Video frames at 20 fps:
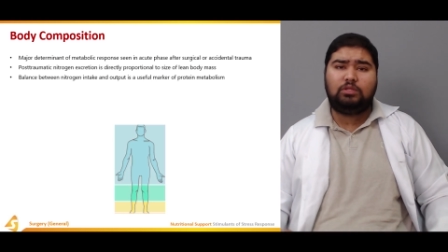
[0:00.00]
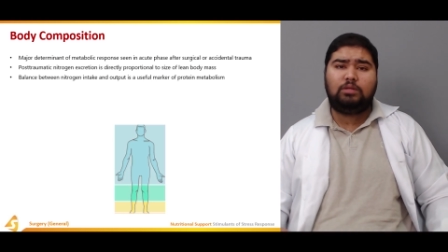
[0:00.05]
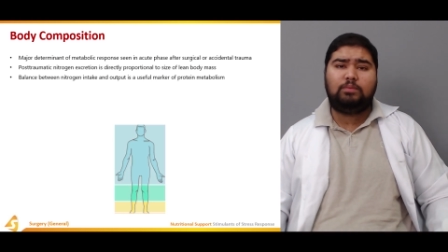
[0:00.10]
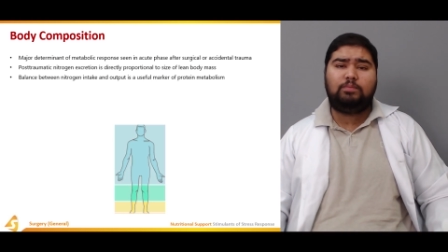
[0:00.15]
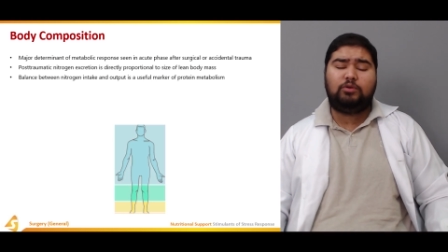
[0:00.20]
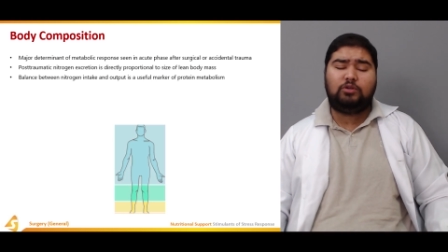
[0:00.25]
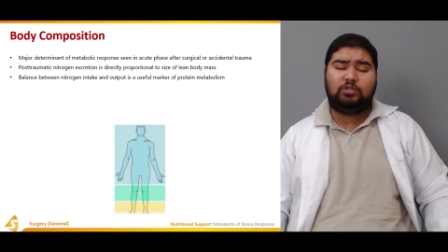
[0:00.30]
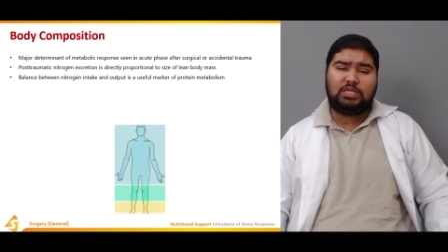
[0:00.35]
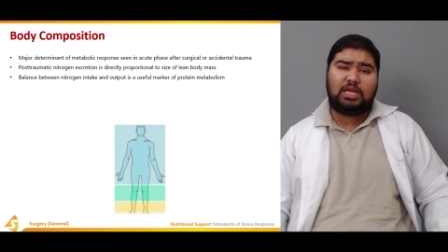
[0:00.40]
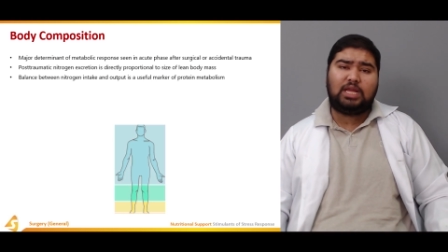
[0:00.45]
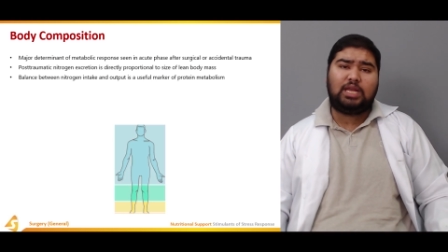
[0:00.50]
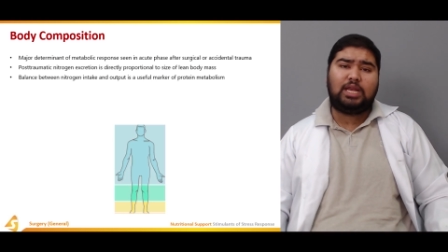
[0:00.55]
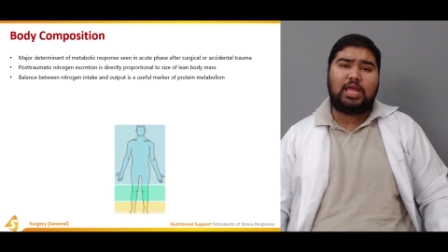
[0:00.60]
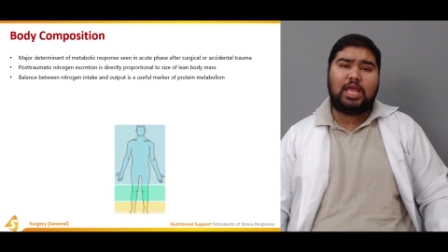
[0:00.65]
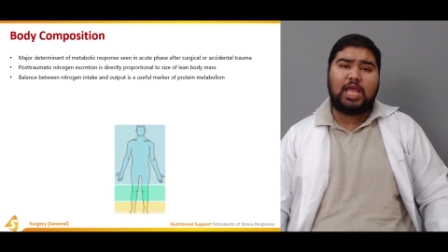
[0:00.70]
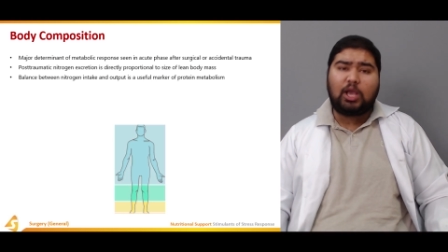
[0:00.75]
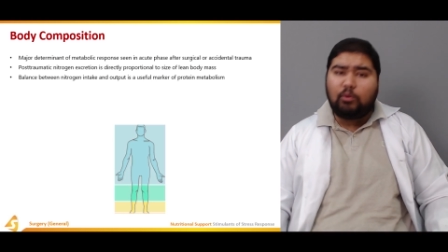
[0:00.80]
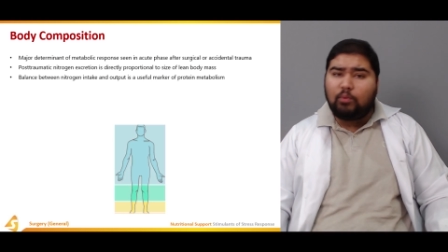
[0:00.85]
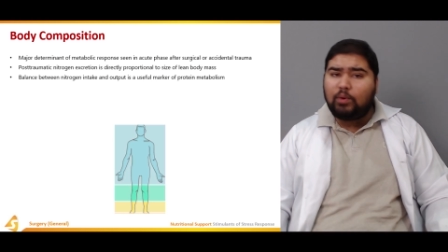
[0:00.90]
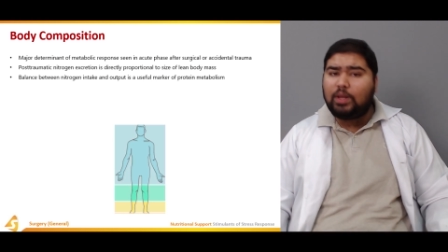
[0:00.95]
the protein
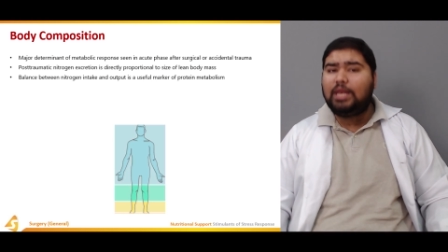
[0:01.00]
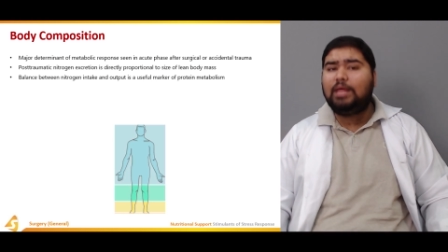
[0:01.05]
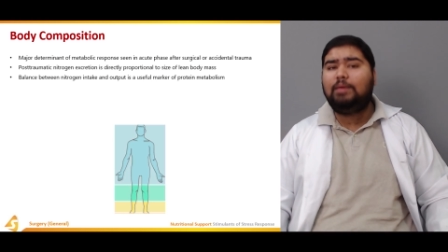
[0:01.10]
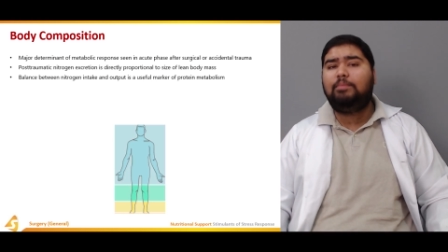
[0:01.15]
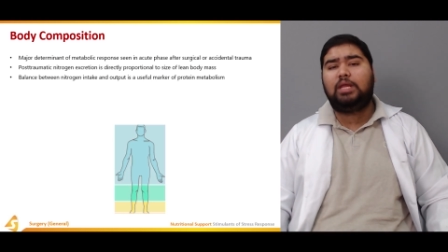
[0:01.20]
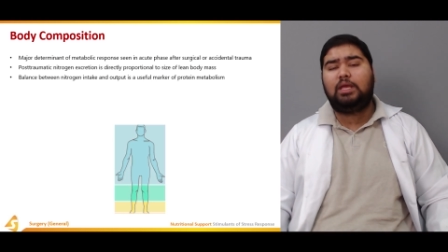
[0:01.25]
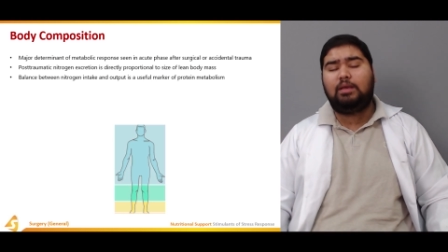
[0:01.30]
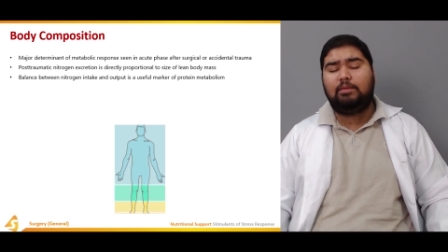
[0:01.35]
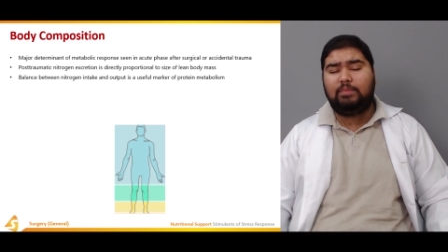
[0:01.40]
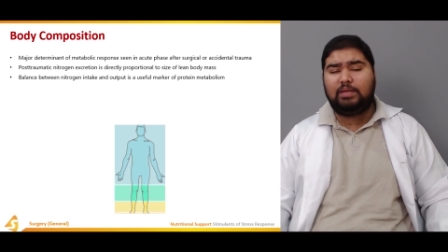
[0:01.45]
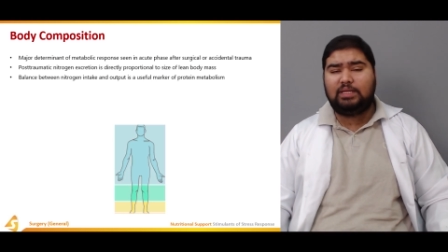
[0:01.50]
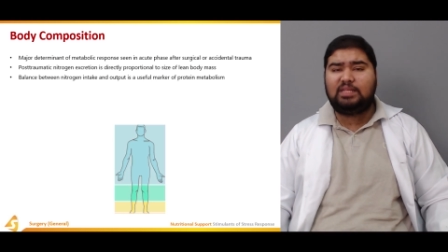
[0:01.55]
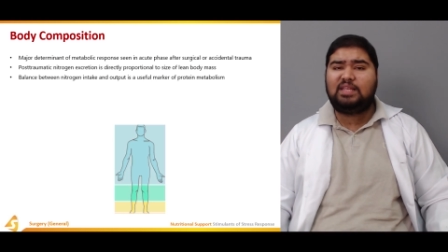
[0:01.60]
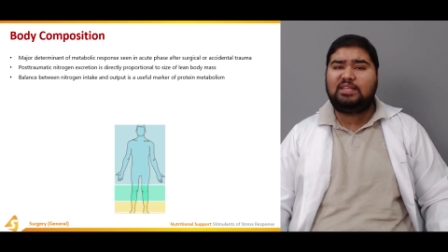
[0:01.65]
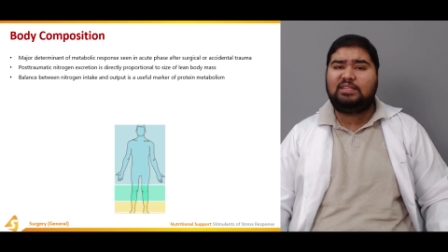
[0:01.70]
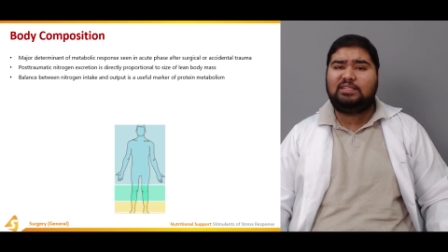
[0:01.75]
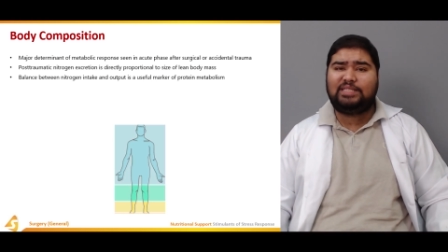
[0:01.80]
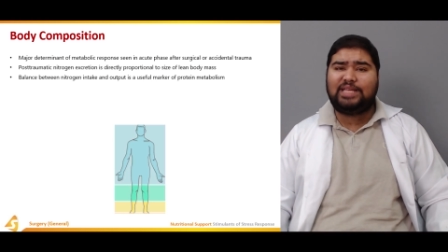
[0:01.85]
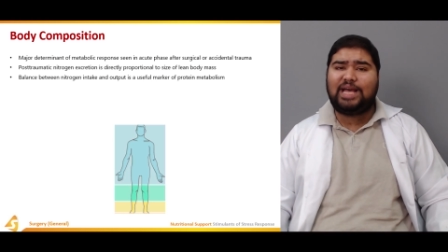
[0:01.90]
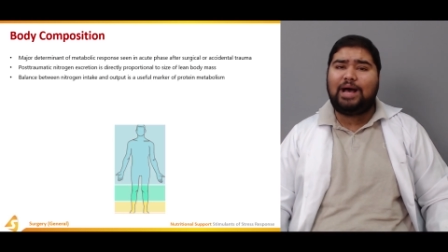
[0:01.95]
equilibrium is
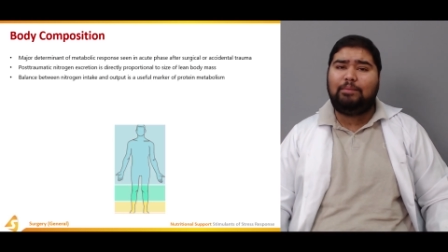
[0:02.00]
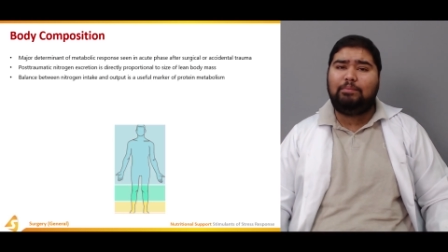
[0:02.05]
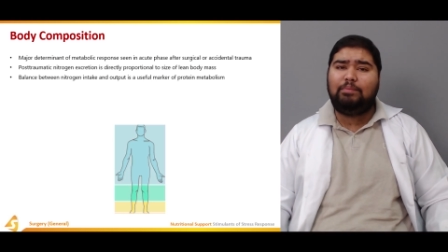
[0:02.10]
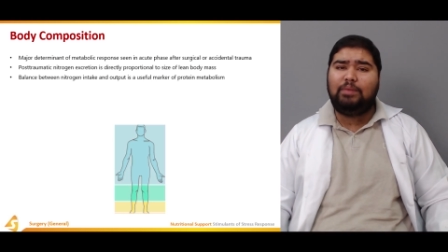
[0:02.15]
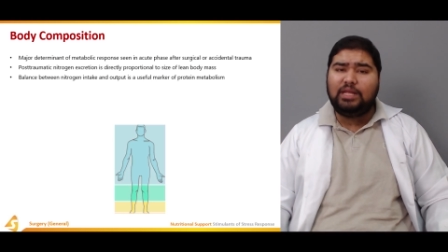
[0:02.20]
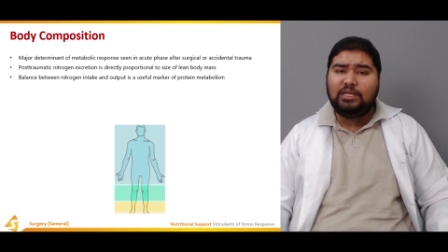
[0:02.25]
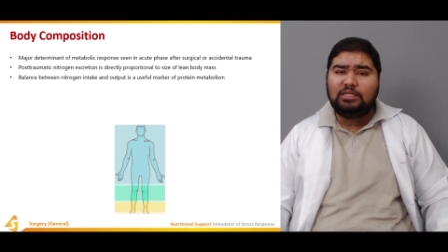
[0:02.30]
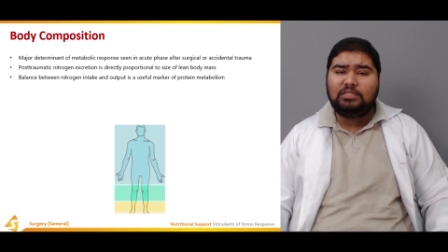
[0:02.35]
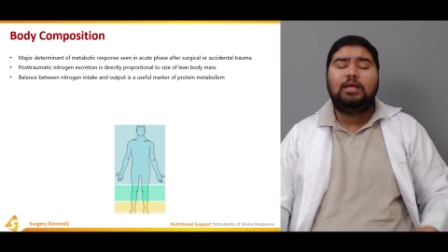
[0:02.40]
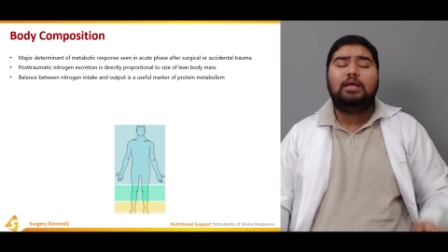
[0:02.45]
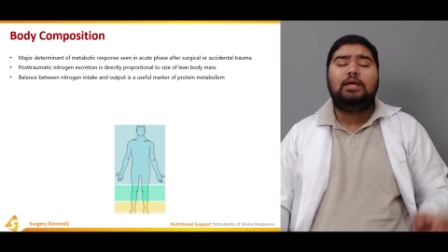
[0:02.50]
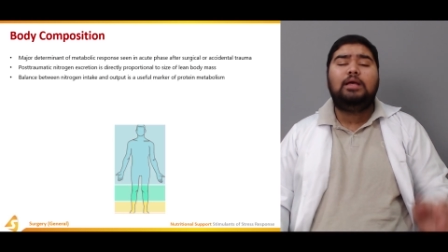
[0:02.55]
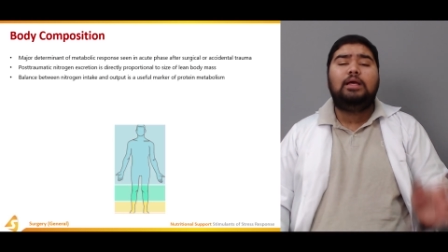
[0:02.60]
established.